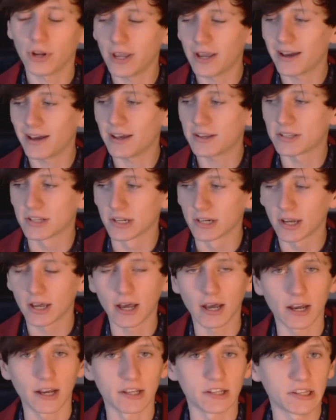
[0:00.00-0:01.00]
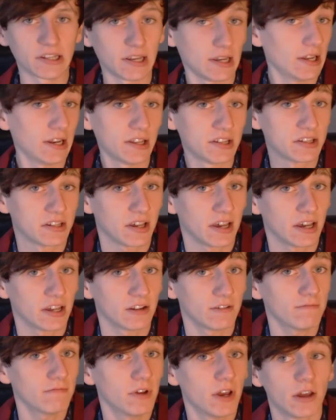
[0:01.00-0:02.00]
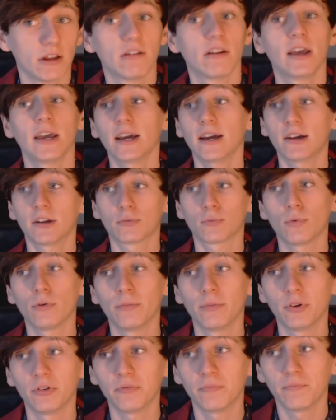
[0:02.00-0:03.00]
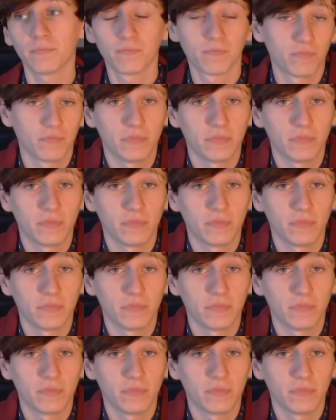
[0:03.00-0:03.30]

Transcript: What are you guessing, guys? Hitler skin? Naked woman?